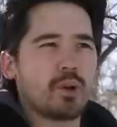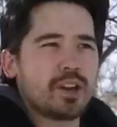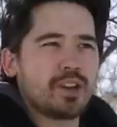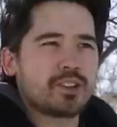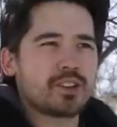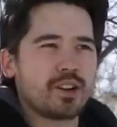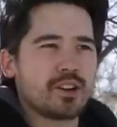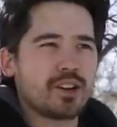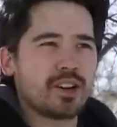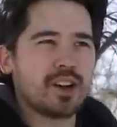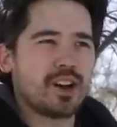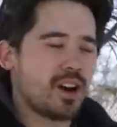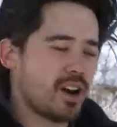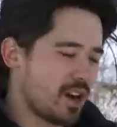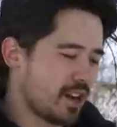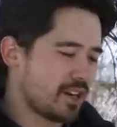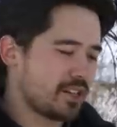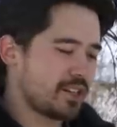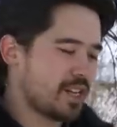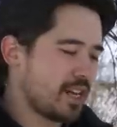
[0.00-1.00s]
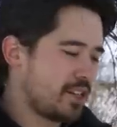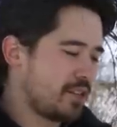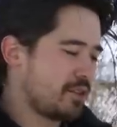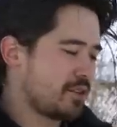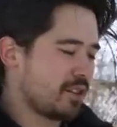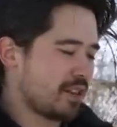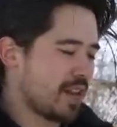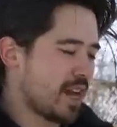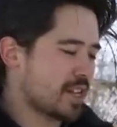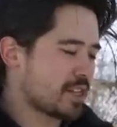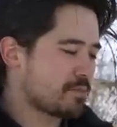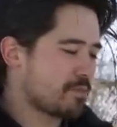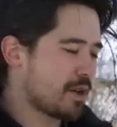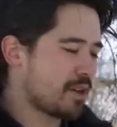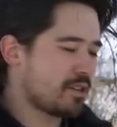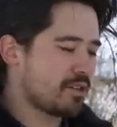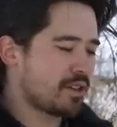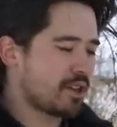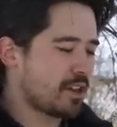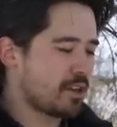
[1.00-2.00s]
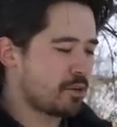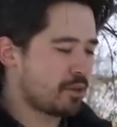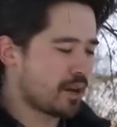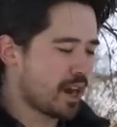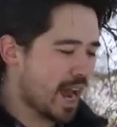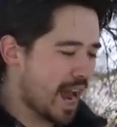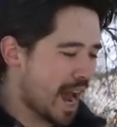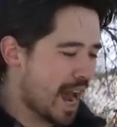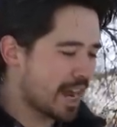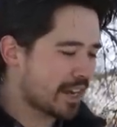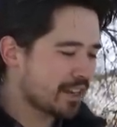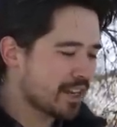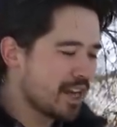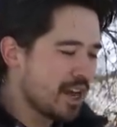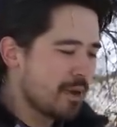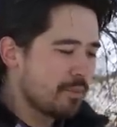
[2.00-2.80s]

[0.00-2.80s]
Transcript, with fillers: when you turn it on and take you to the last menu that you were were at,